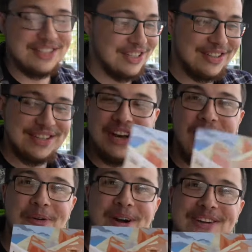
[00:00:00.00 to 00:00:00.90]
just look at the
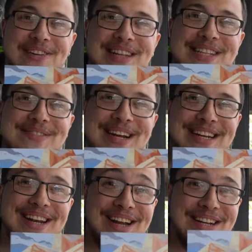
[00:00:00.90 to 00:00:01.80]
artwork on this,
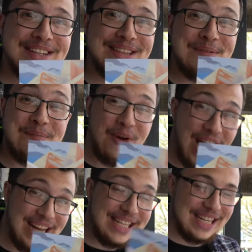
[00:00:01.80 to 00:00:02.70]
man. Like, the
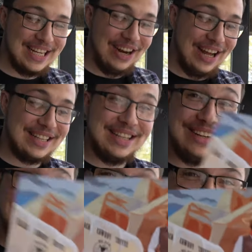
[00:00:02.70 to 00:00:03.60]
branding. Like,
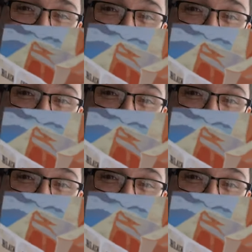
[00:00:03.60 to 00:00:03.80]
look at